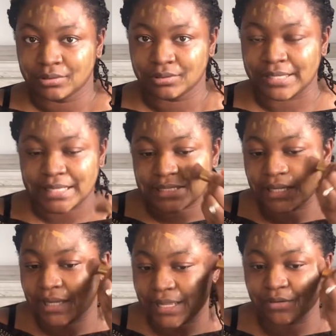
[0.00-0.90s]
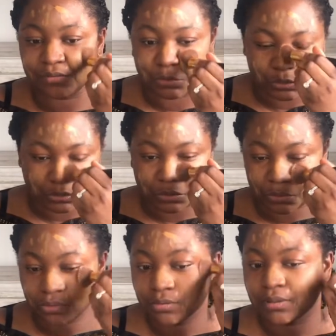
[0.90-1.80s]
get a kind of look, you know.
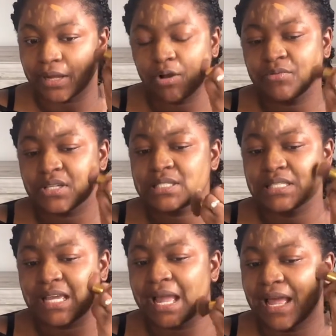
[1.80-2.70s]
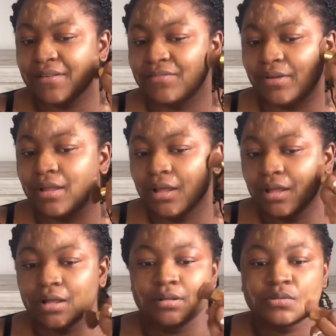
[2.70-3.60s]
Like, obviously I have
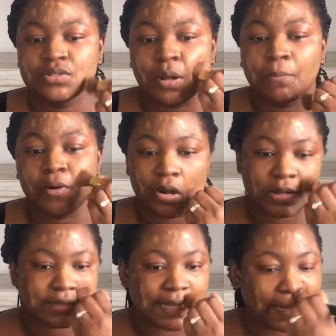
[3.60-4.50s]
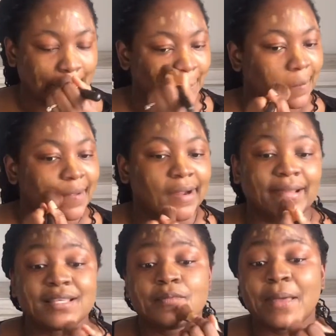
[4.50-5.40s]
some products that are
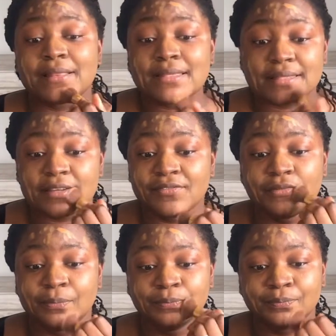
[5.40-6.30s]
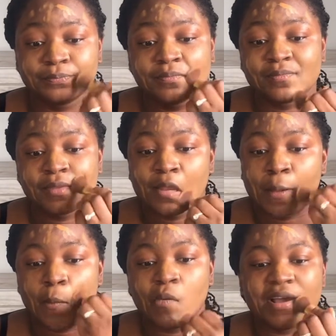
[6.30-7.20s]
expensive,
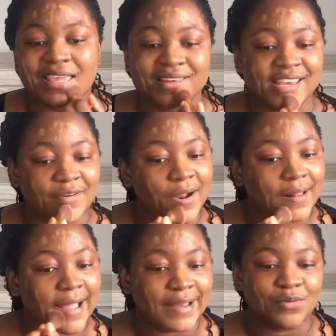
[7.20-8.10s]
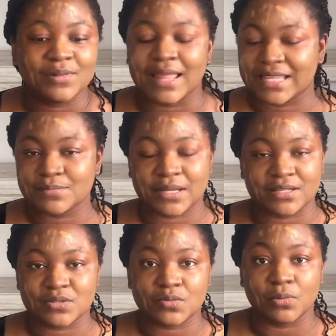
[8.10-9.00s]
but in general I don't like spending
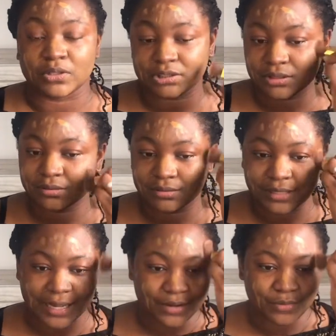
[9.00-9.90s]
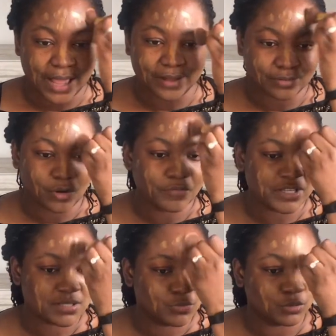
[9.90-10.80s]
too much. Like, I obviously will